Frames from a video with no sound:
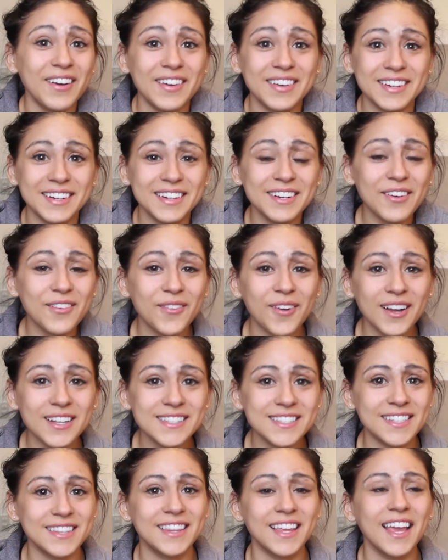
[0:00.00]
I didn't know
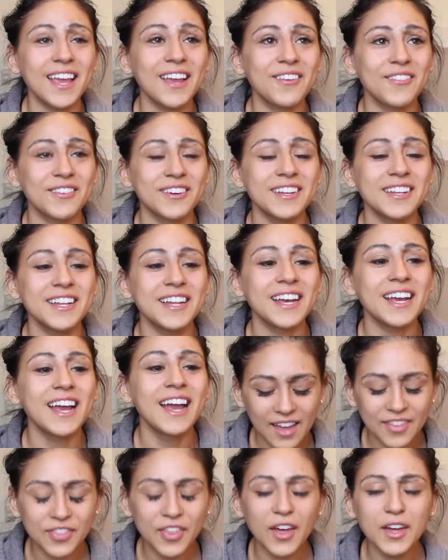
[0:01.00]
what to think, really.
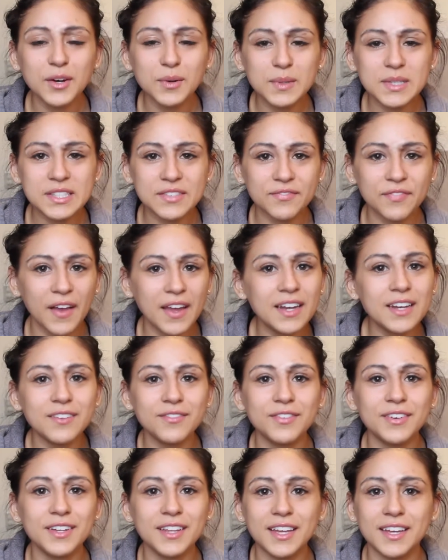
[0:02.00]
I thought it was funny
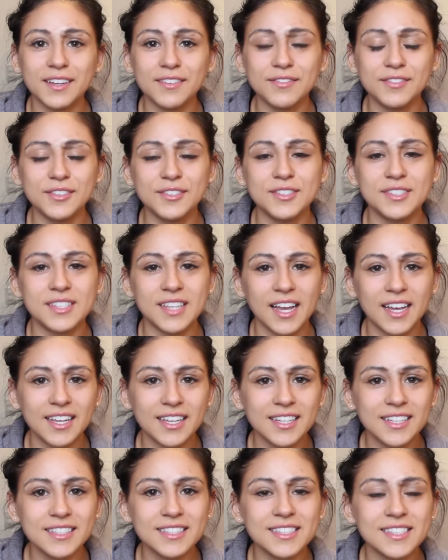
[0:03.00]
for, like, a few
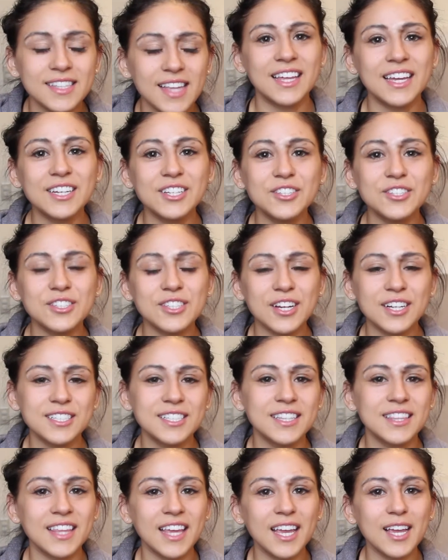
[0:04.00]
seconds. Then you start
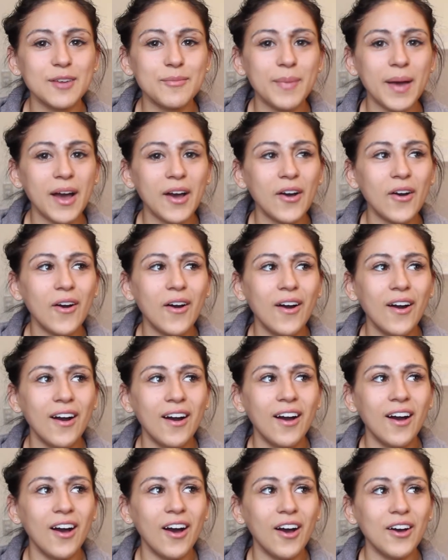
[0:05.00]
to think about
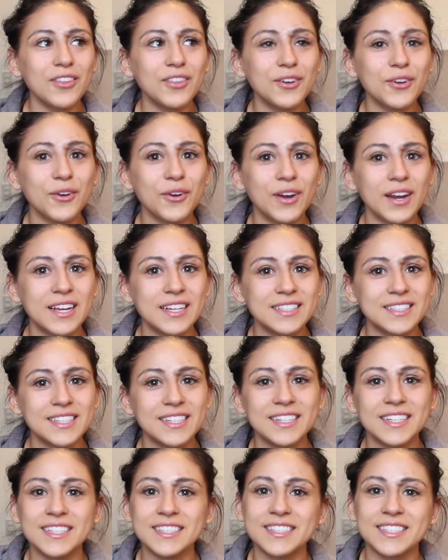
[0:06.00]
all the
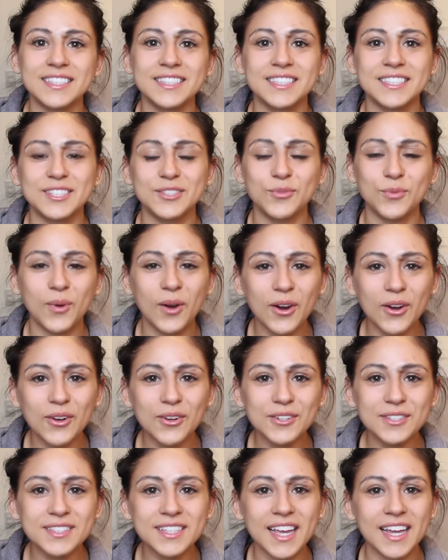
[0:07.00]
craziness in this
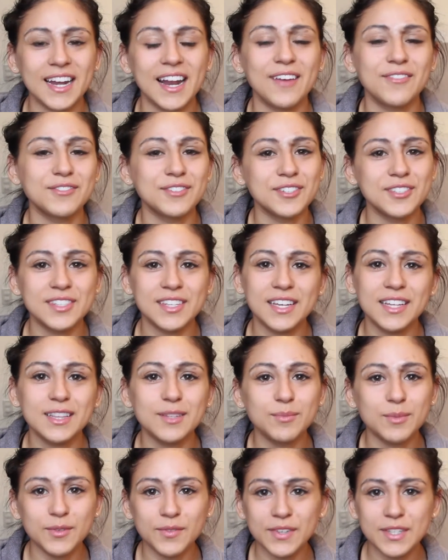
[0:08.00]
world, and after seeing
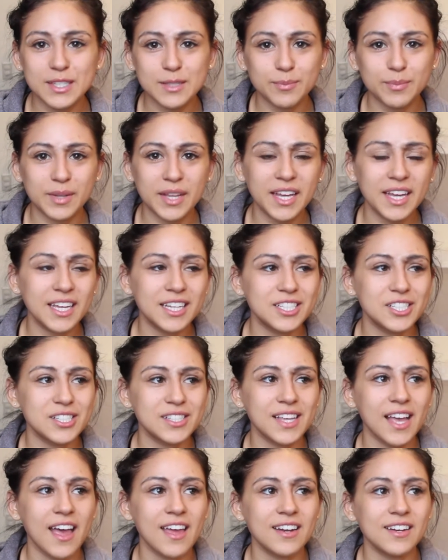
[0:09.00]
the movie Split, it
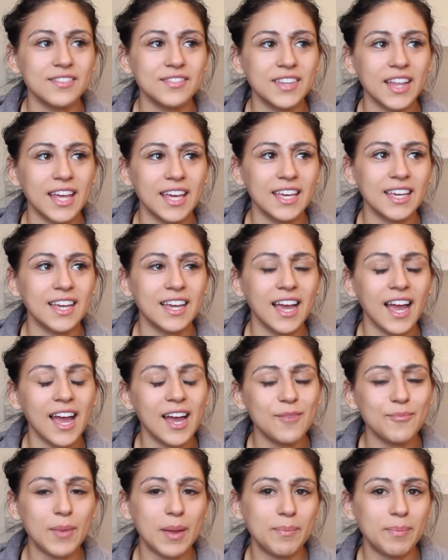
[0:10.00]
just kind of, like,
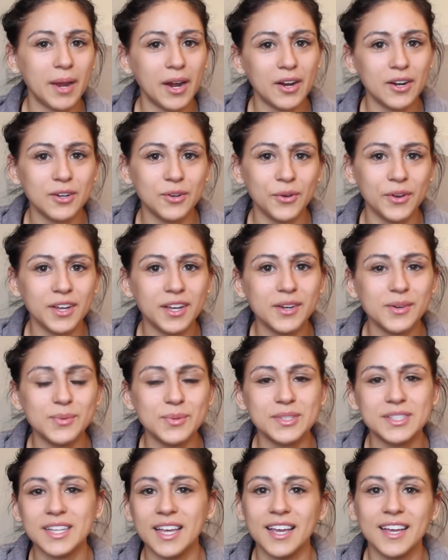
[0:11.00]
my paranoia
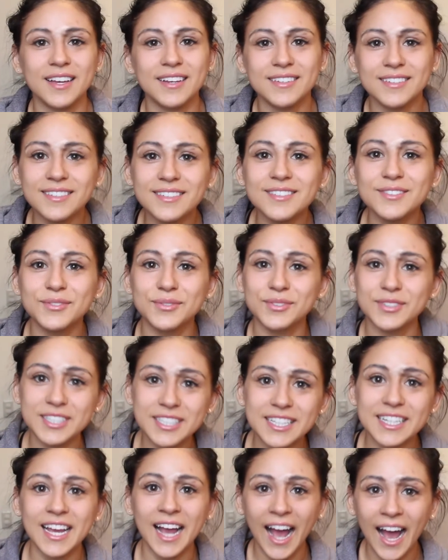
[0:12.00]
was, like,
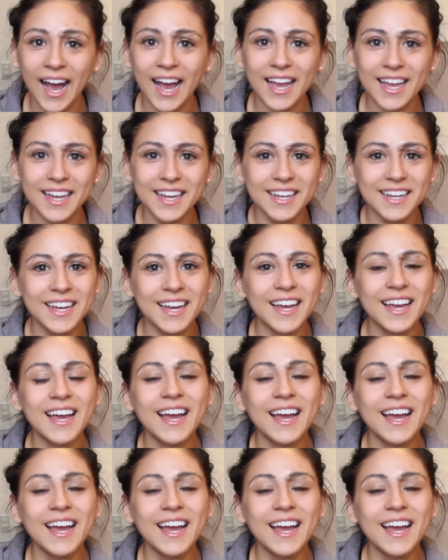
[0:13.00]
really high.